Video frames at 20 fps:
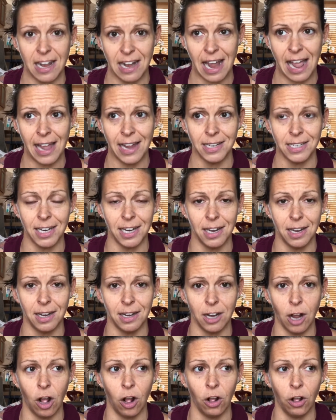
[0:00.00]
And I
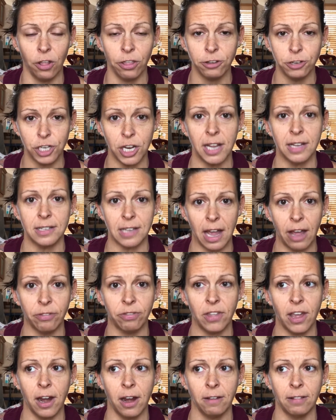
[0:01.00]
did all the shakes
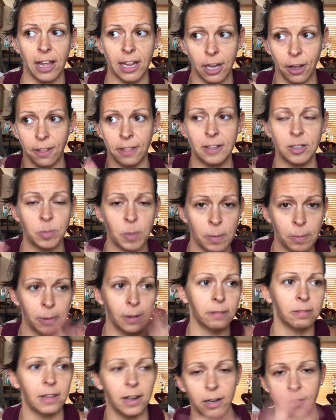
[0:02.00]
out there, like all these
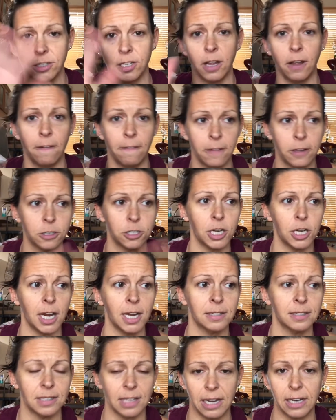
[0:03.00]
people out there selling their shakes.